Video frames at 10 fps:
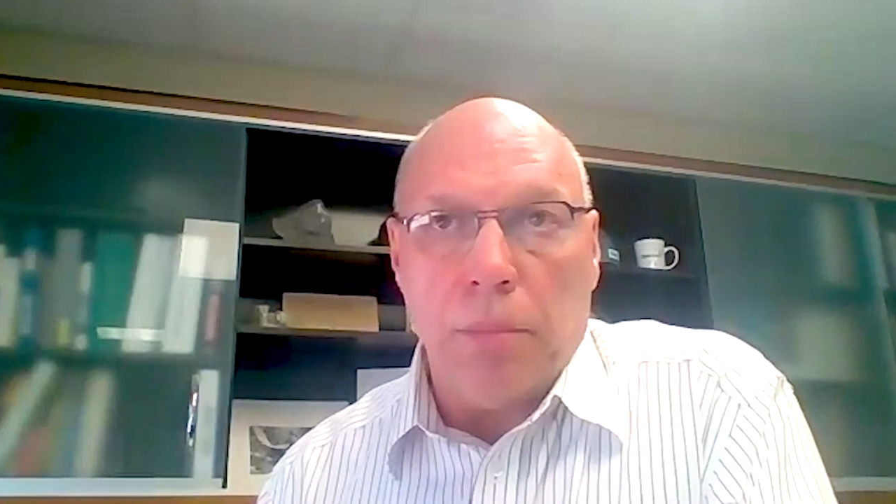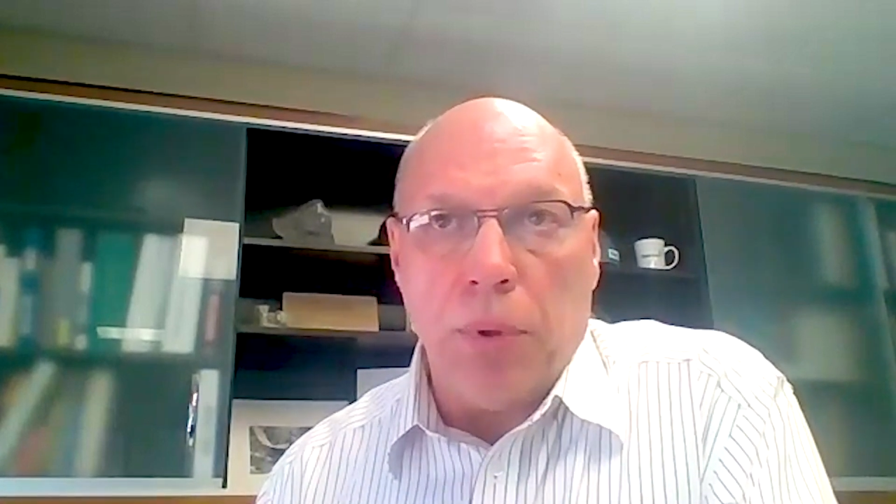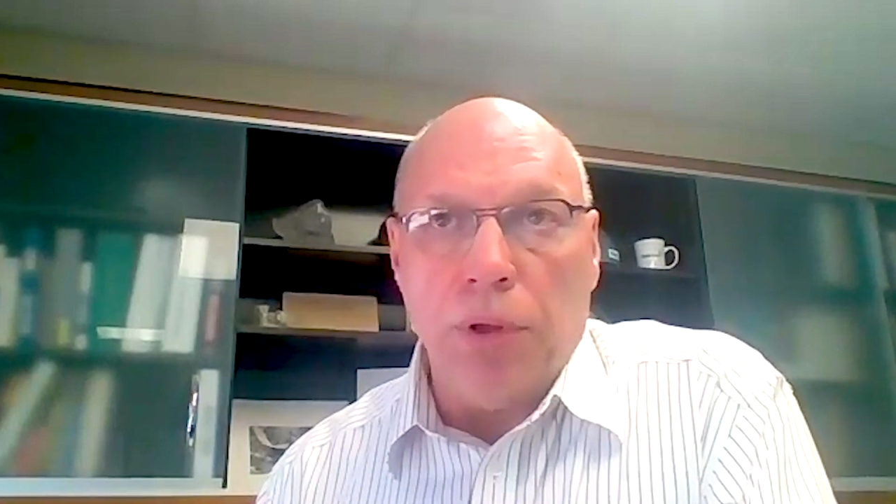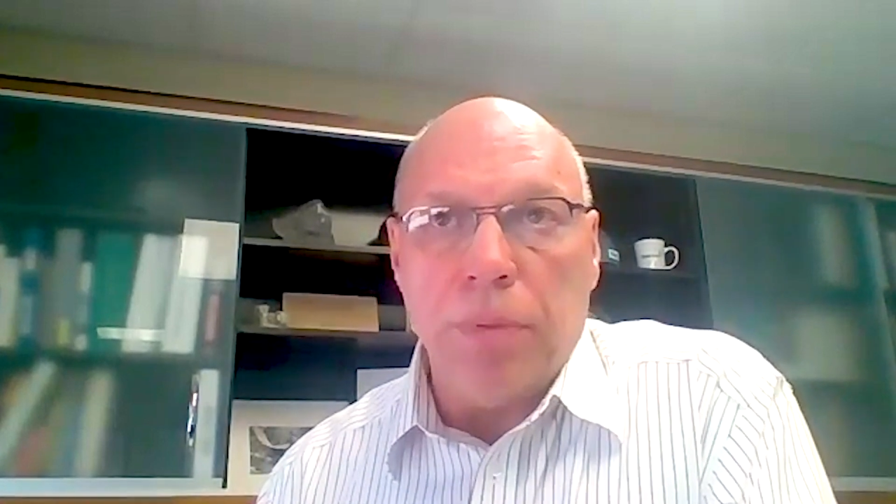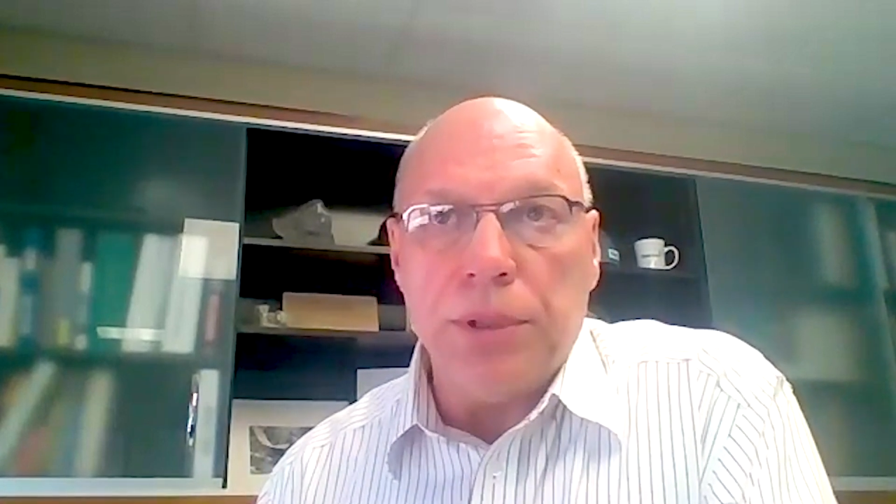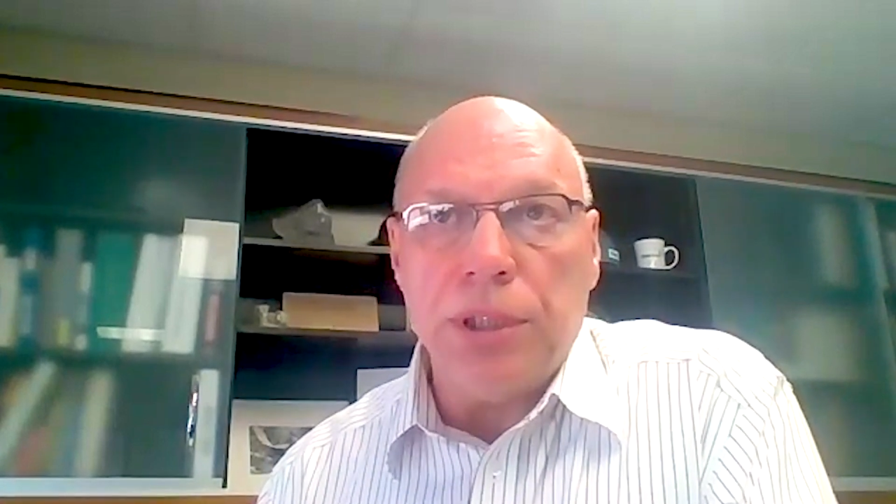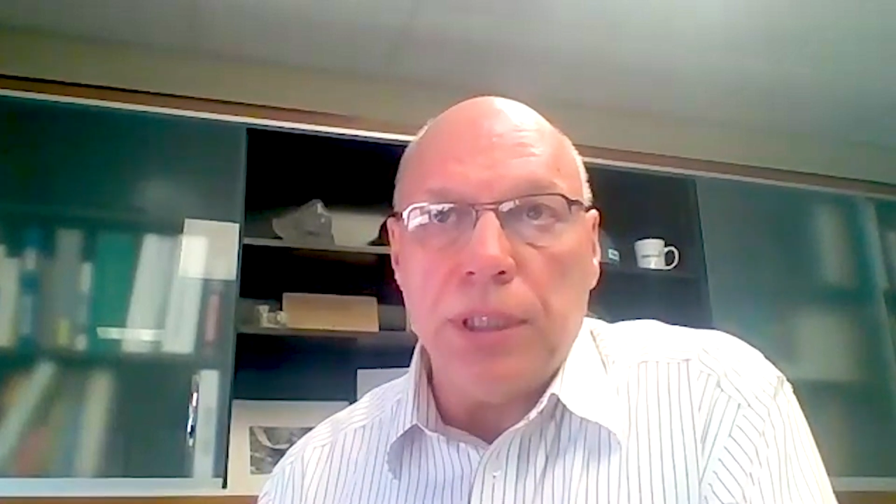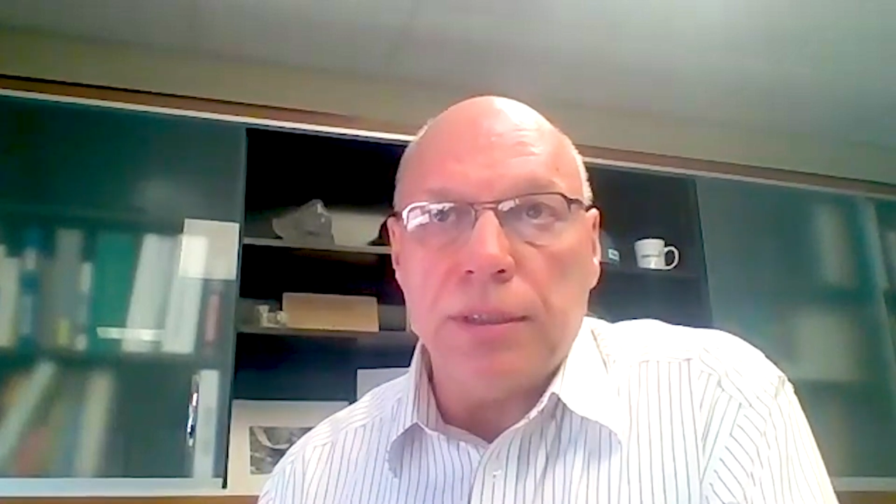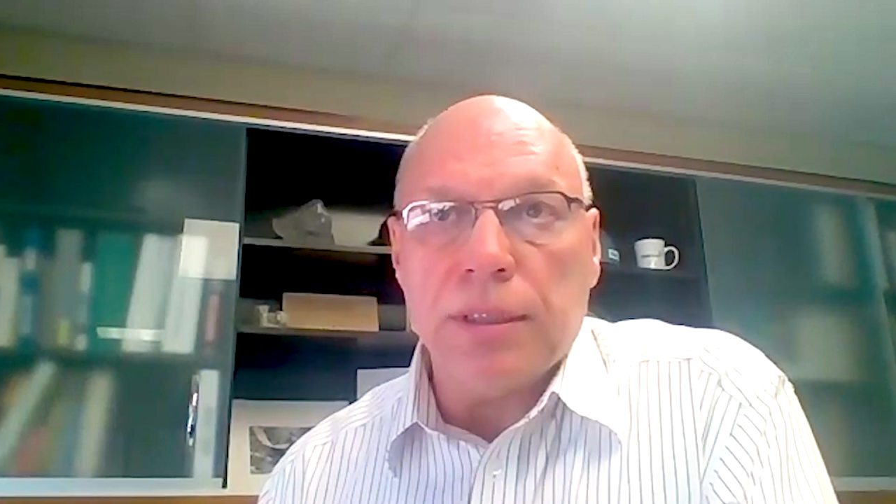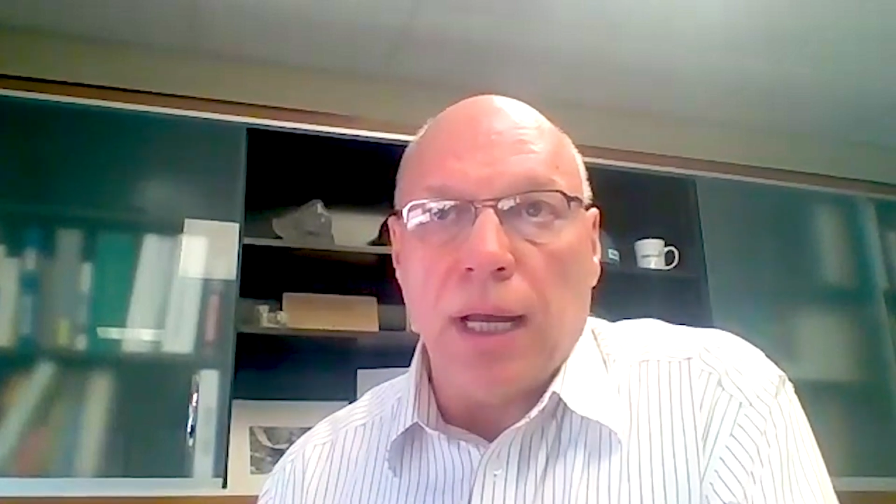both
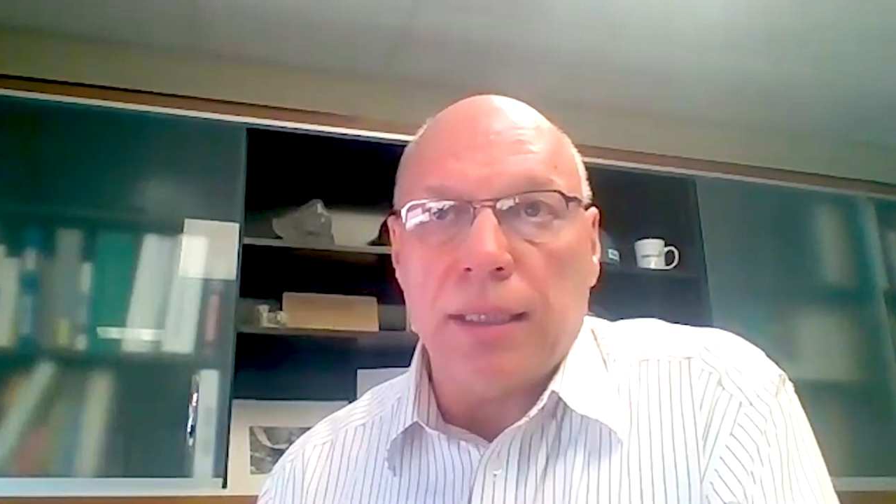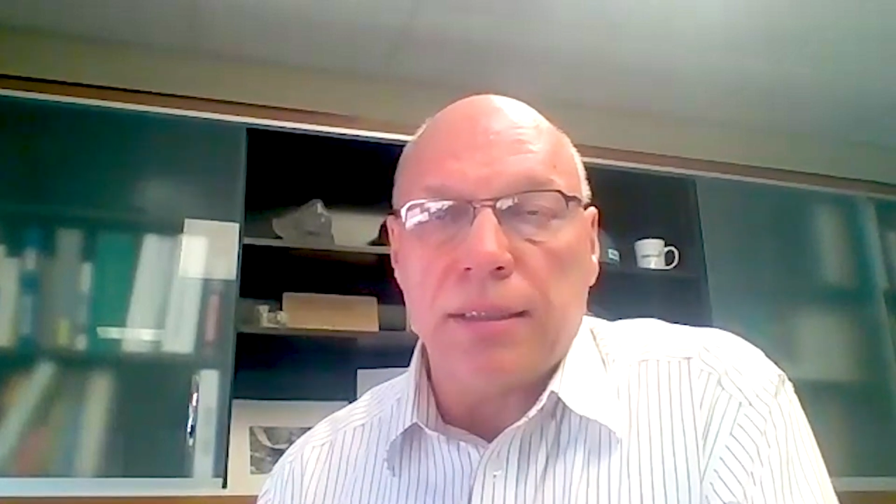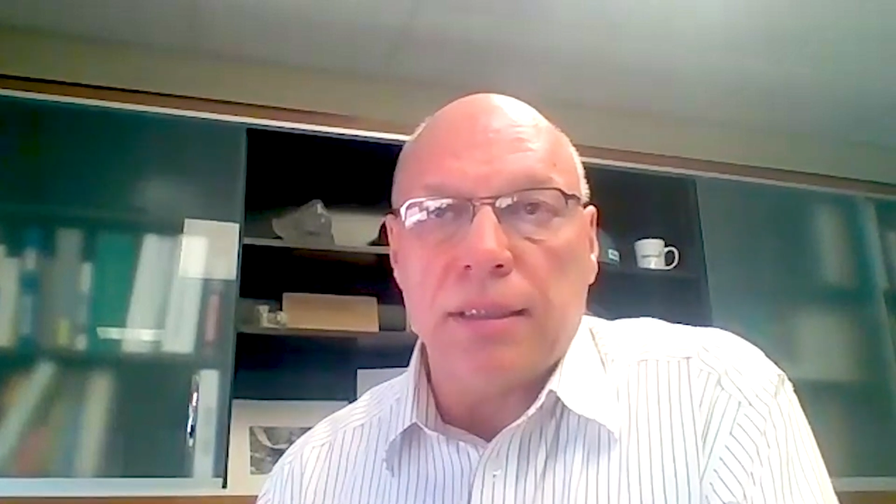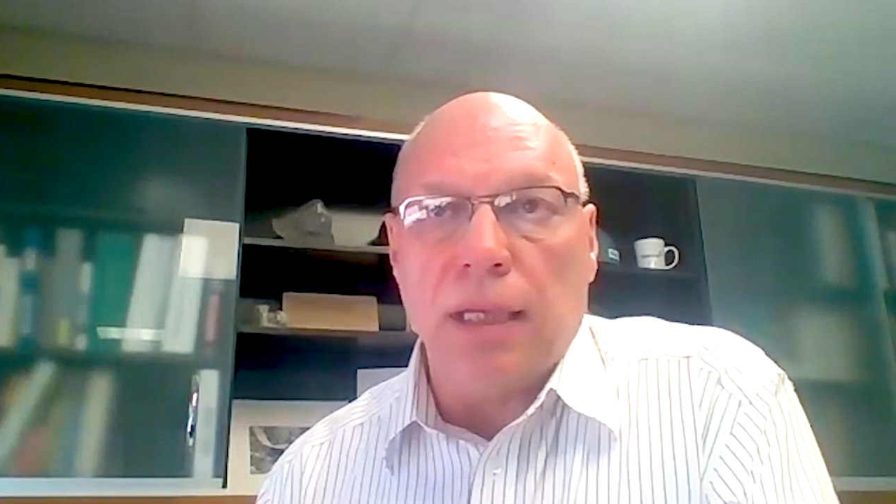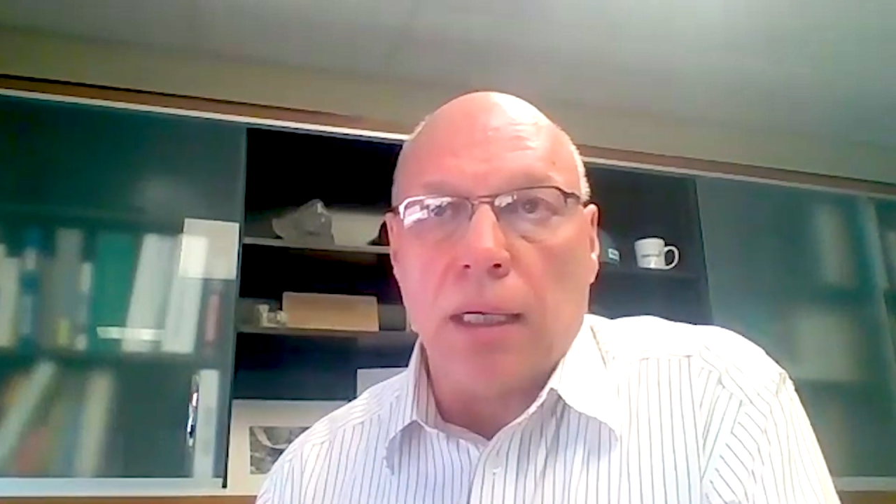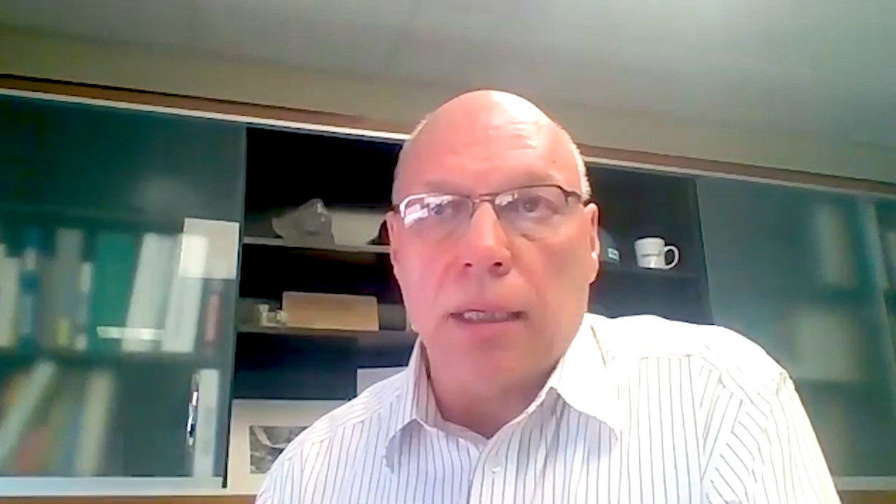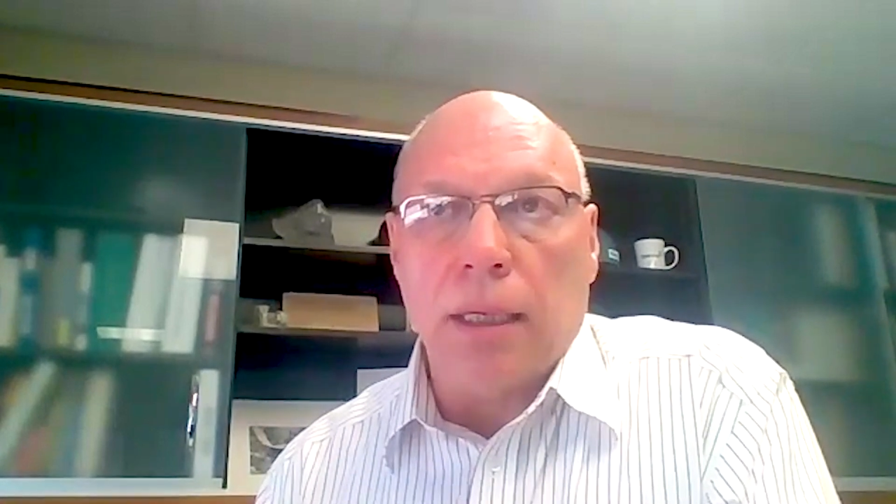machines got stuck.